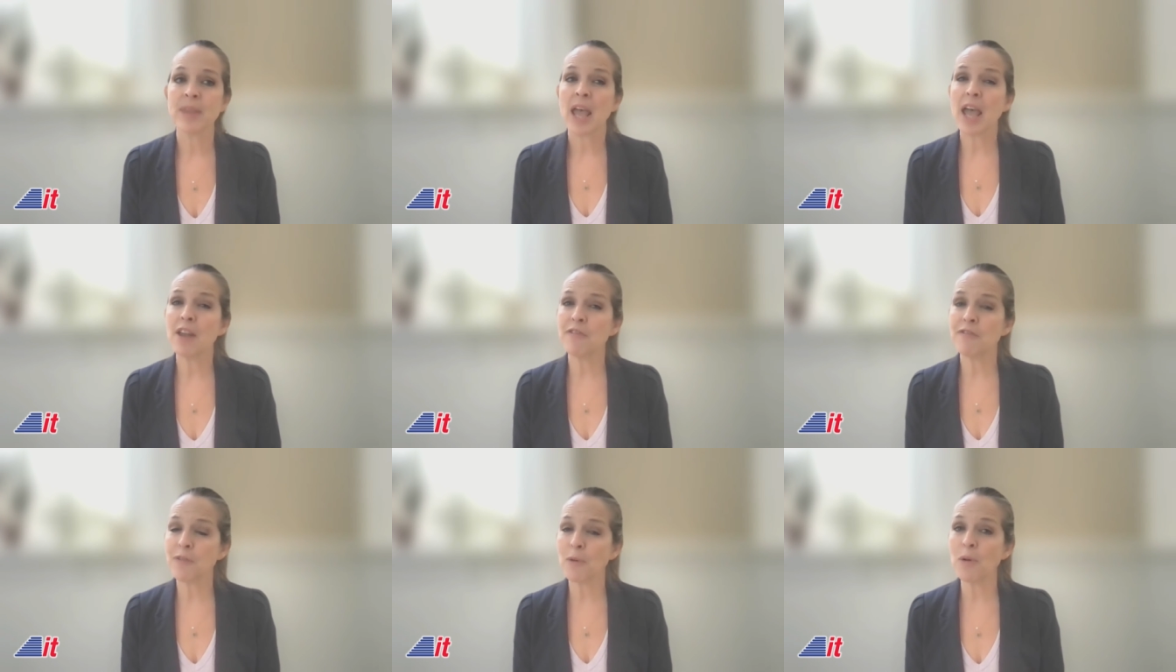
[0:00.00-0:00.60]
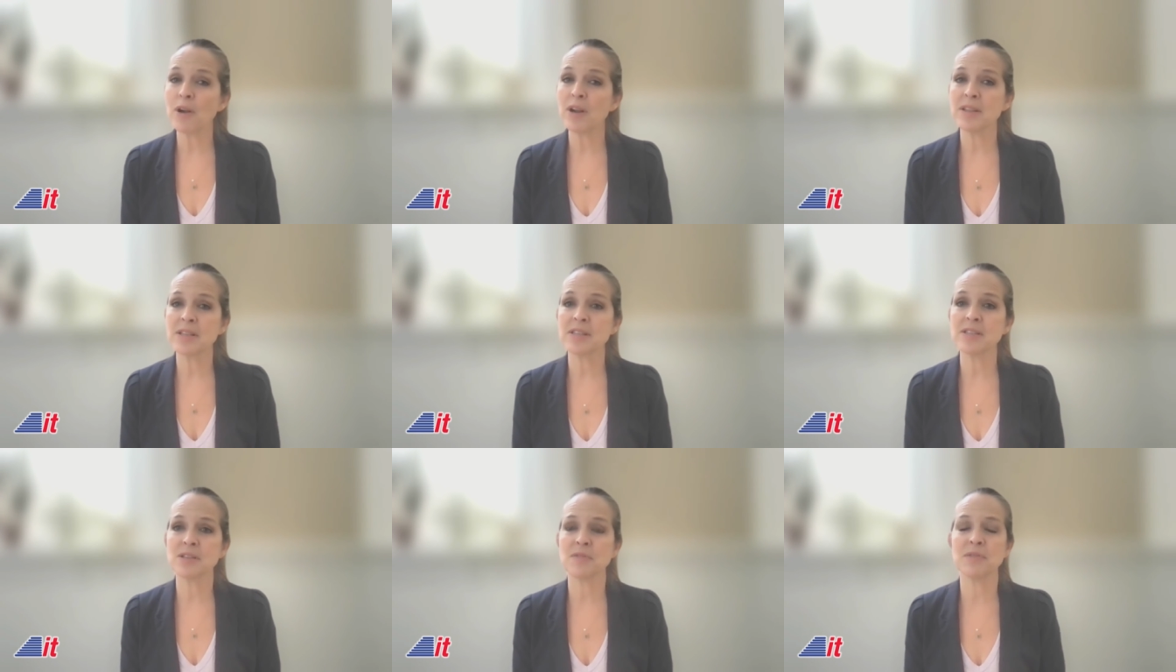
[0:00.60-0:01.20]
And four, and this
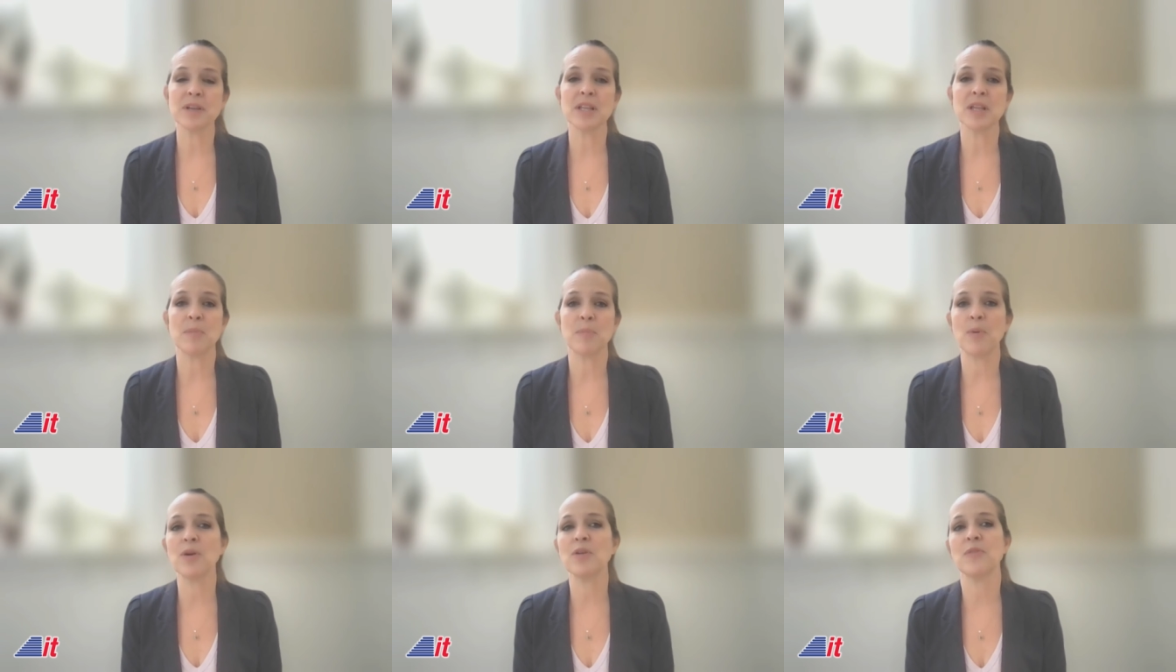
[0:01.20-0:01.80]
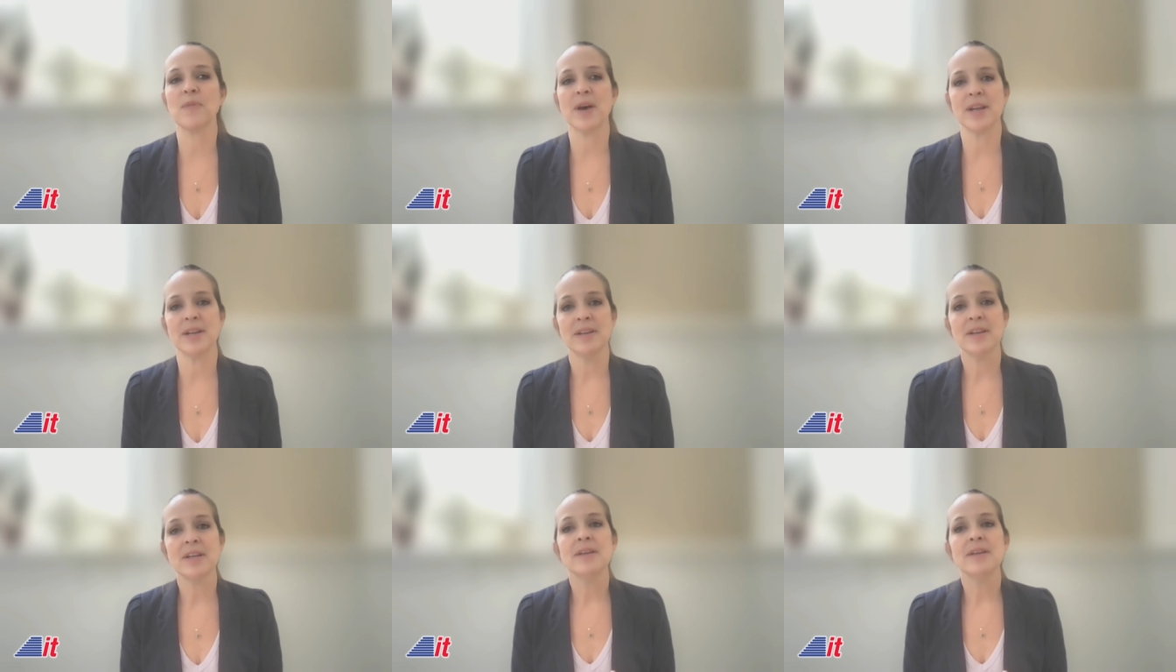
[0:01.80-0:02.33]
is a really important one,